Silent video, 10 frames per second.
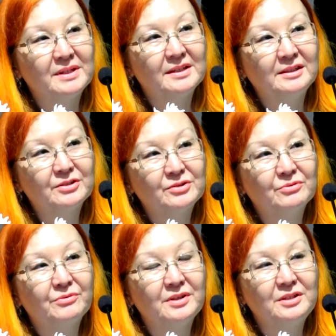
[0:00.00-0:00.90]
but
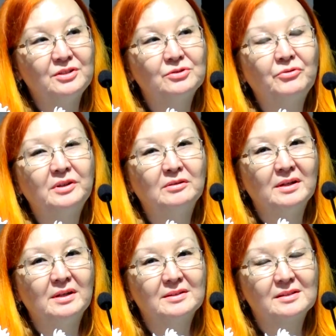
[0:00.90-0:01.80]
also the historical
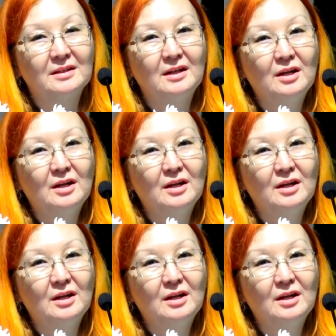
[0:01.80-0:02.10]
past.